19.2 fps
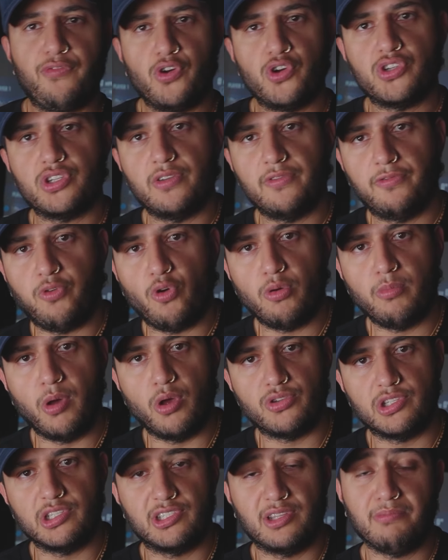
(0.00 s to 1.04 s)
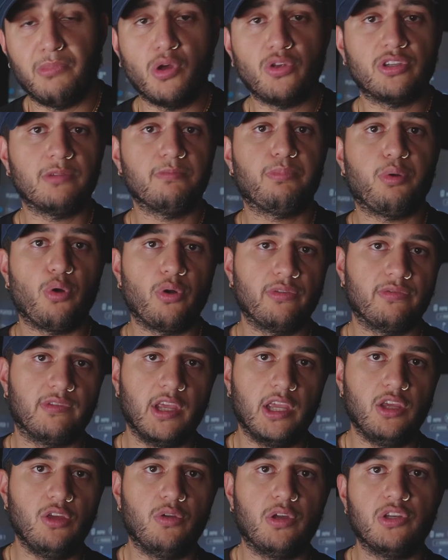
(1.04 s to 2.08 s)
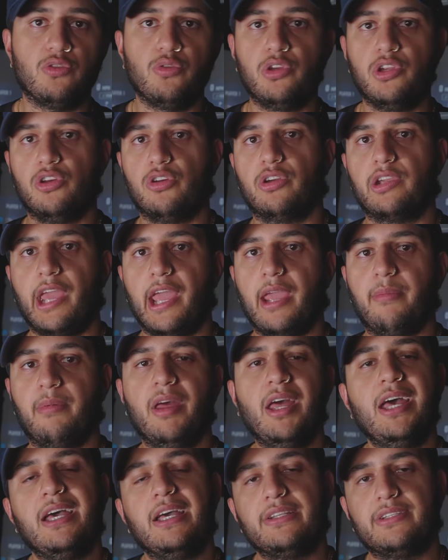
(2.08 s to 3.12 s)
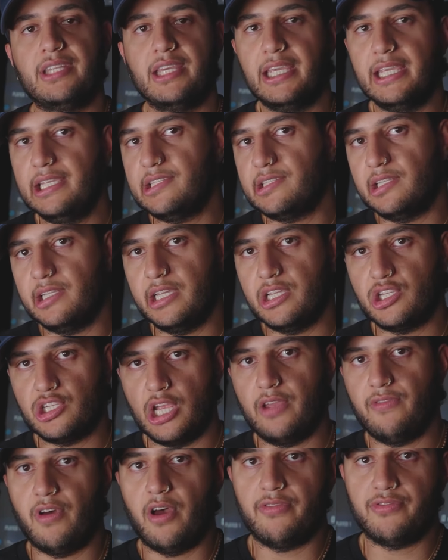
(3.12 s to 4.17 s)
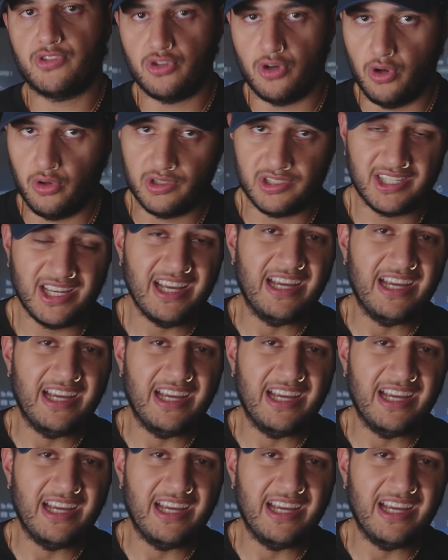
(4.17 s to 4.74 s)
first and foremost, is the most important thing you can do to your game to easily shave off strokes.